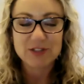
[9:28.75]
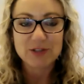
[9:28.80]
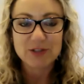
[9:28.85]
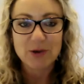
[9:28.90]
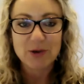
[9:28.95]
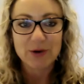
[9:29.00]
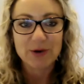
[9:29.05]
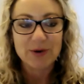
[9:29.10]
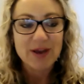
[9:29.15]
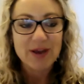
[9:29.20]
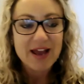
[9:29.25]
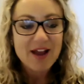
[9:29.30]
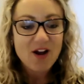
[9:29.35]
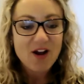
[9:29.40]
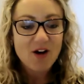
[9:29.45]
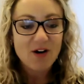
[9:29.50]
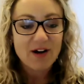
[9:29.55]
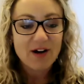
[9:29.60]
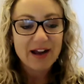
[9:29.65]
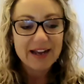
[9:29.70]
So
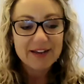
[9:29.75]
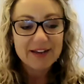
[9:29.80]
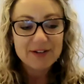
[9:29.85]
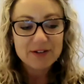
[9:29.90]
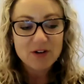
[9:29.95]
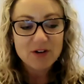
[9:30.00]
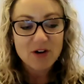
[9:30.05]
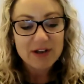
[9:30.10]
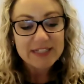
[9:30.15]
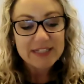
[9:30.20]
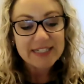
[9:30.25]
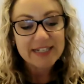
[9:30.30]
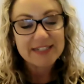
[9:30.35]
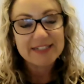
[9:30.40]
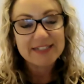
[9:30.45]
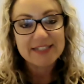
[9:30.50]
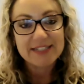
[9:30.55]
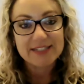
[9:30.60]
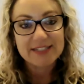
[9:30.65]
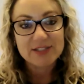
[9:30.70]
I
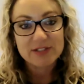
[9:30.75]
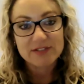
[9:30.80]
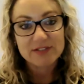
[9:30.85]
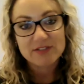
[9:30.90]
tend to sort